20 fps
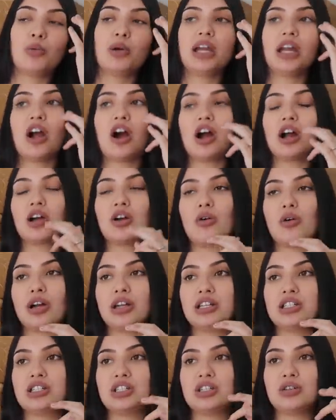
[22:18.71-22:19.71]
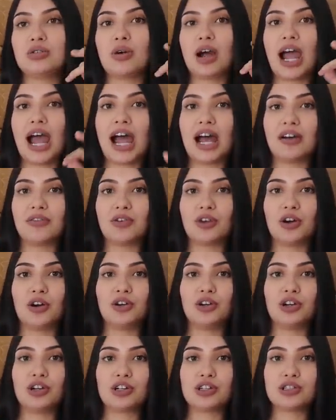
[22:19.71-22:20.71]
we are going to have her
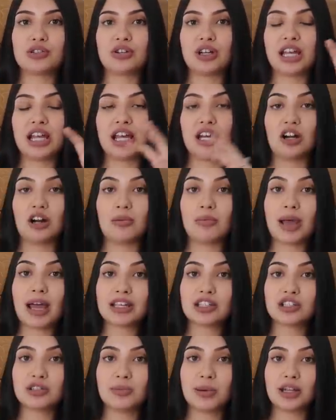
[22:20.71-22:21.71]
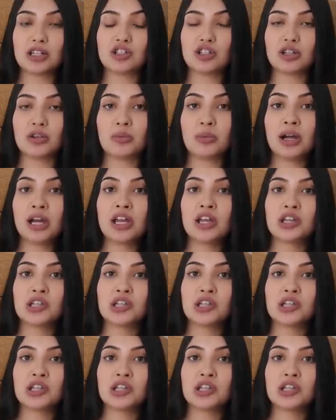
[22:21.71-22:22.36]
nursery in our master bedroom.